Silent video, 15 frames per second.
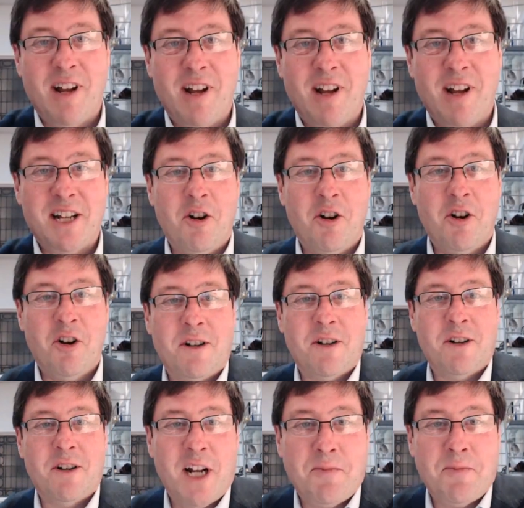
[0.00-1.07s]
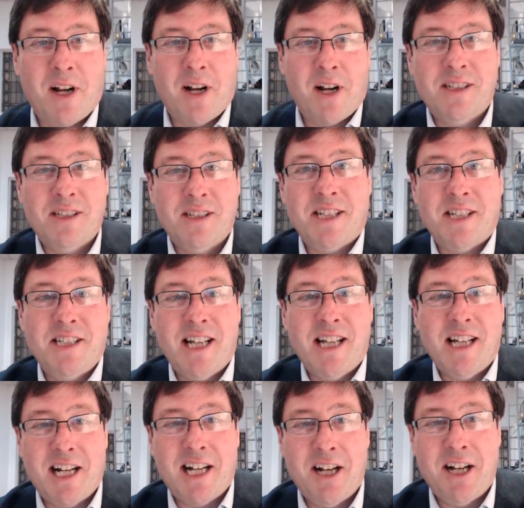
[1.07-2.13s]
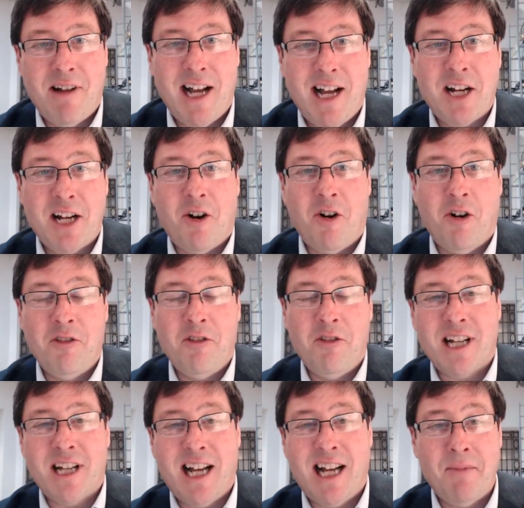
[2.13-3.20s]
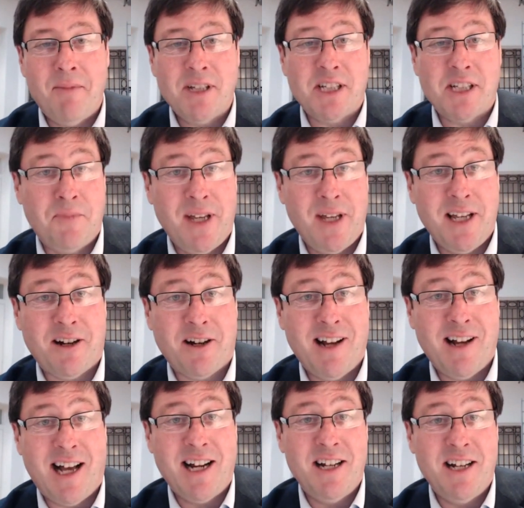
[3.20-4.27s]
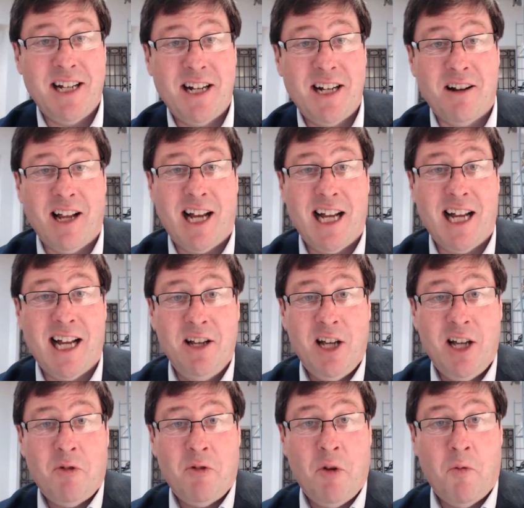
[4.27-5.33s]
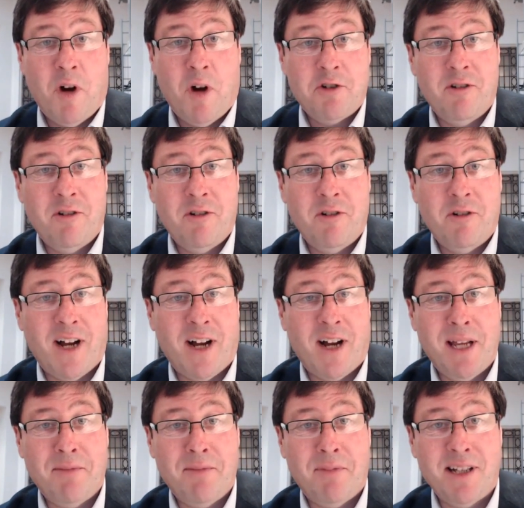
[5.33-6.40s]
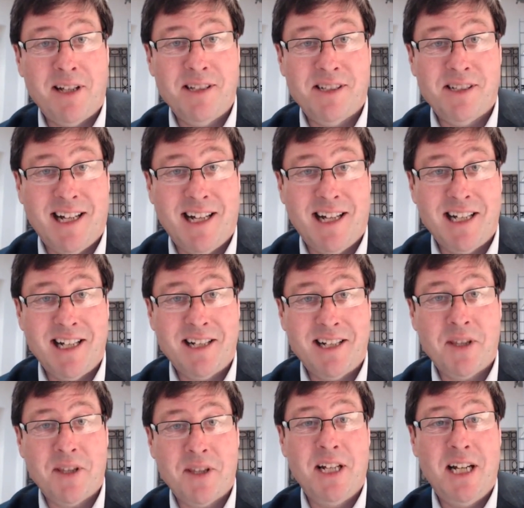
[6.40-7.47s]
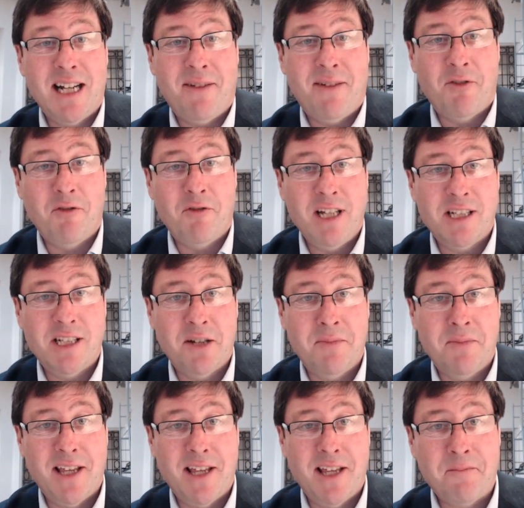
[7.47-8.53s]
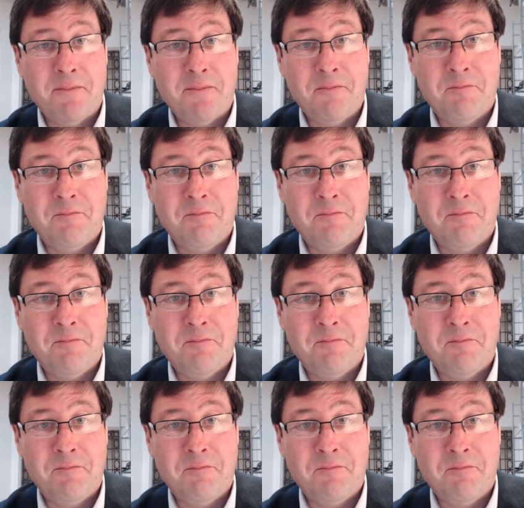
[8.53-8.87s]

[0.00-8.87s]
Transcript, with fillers: a great note on which to finish, because that's exactly right. All the time as a speaker, and indeed online, we want to invite people inside, but they need to have a reason to be there.